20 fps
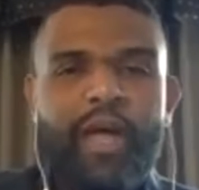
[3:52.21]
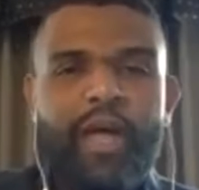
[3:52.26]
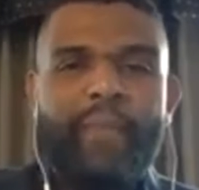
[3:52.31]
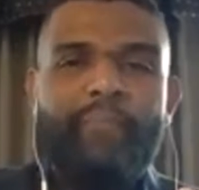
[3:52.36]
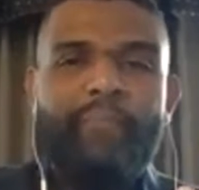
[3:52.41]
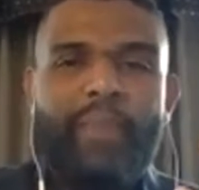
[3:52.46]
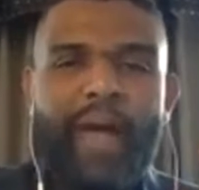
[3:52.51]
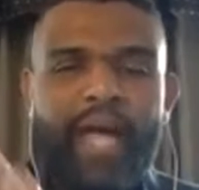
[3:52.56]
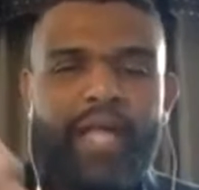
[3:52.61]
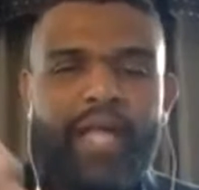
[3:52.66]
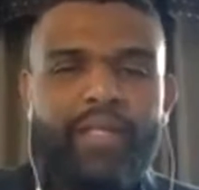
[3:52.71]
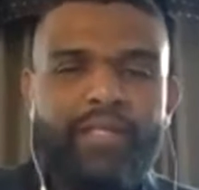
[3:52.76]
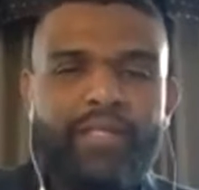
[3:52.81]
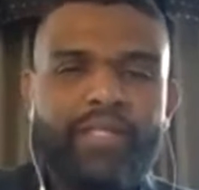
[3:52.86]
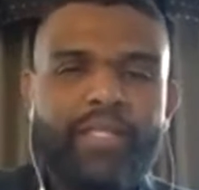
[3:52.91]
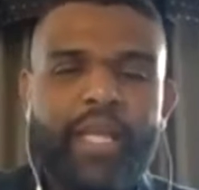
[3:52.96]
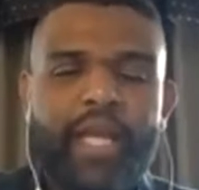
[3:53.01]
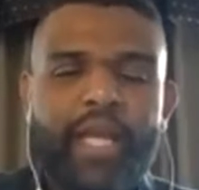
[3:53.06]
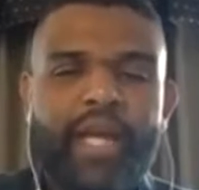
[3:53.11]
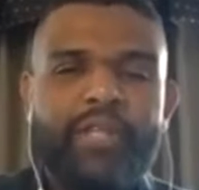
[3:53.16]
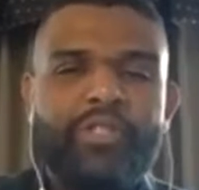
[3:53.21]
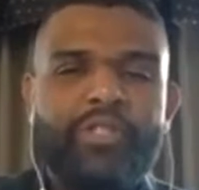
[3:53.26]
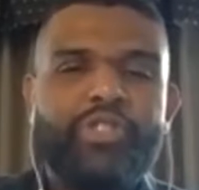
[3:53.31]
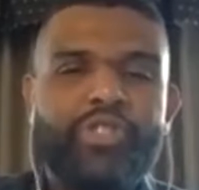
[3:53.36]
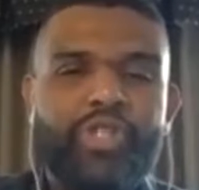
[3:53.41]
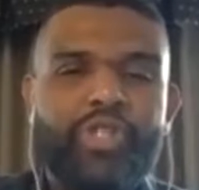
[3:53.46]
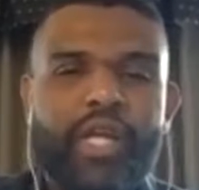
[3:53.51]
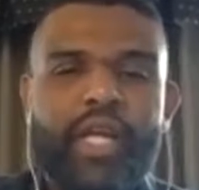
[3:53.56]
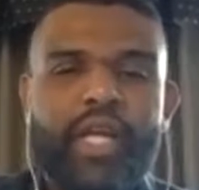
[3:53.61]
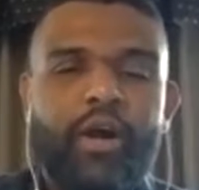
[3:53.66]
balance that you got to
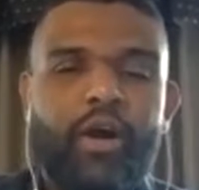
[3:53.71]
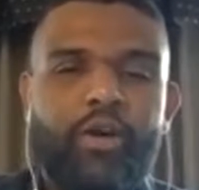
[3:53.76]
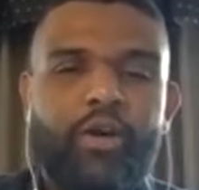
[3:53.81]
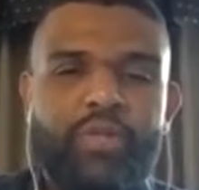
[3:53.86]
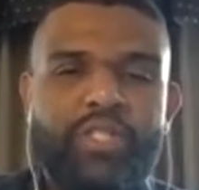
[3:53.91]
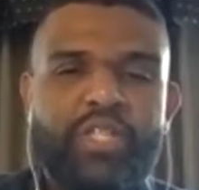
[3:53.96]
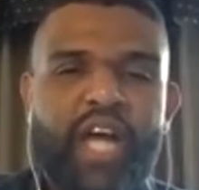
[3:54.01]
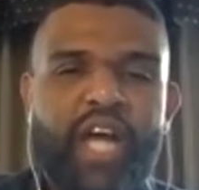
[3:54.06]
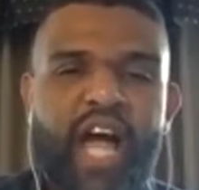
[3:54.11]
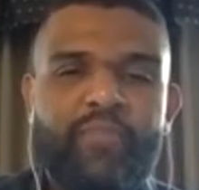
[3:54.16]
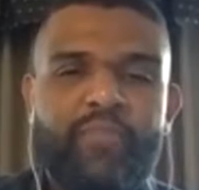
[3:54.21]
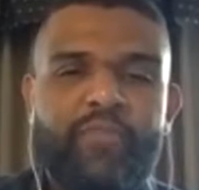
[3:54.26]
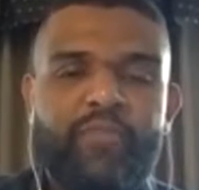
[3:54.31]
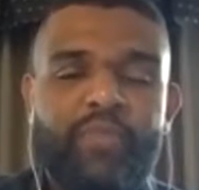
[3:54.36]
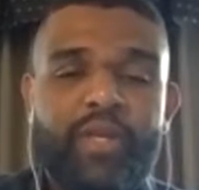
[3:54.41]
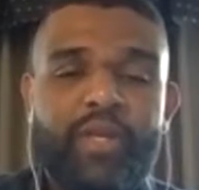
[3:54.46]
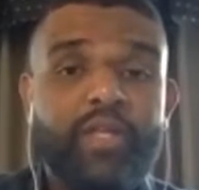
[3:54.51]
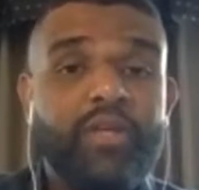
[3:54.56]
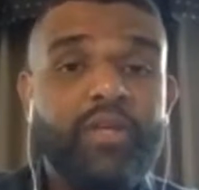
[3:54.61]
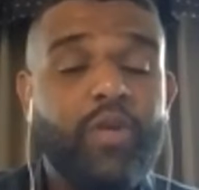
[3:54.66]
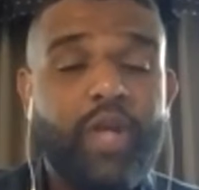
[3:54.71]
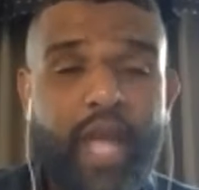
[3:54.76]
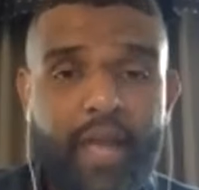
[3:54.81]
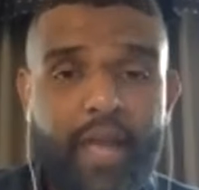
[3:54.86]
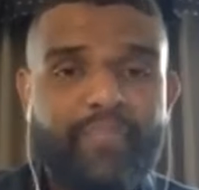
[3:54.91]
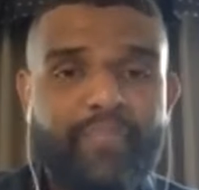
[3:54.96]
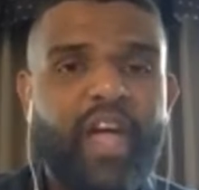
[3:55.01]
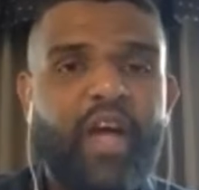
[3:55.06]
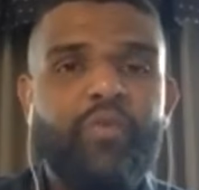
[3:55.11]
strike all the time of being like, okay,